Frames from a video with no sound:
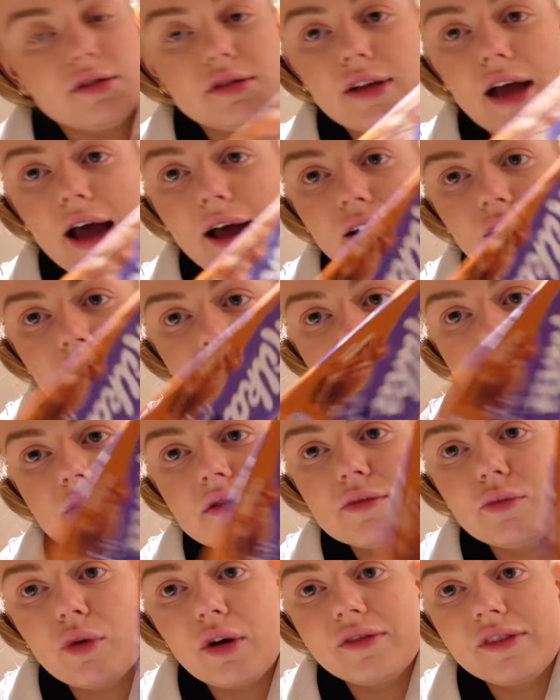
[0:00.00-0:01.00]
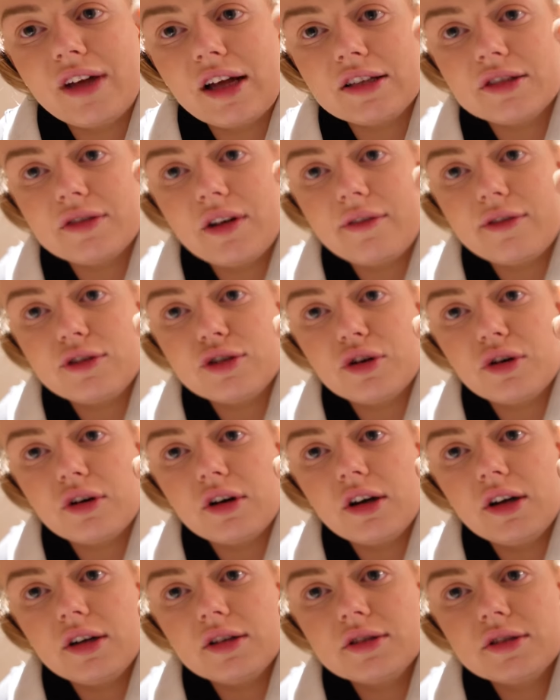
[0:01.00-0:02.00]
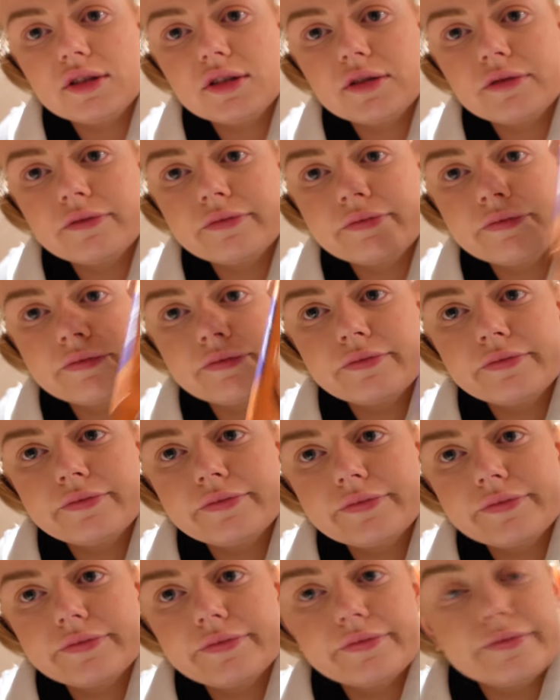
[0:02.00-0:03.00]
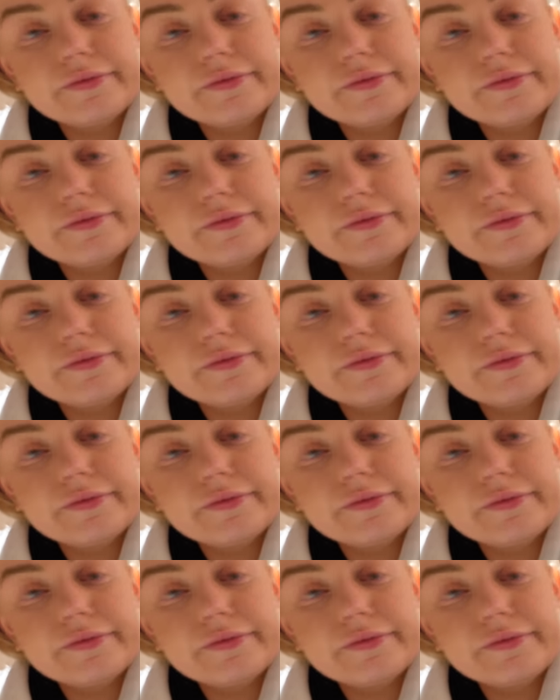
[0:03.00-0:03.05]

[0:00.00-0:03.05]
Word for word: Dan, one of Dan's favourite chocolates. Oh, you're vlogging.